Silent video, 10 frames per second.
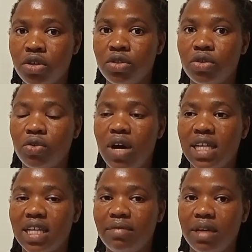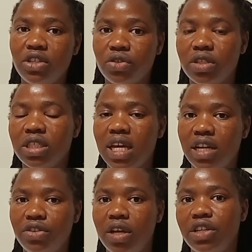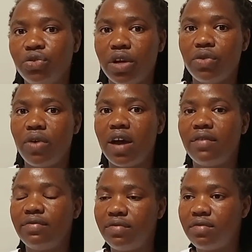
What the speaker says: So as I mentioned, ensure you have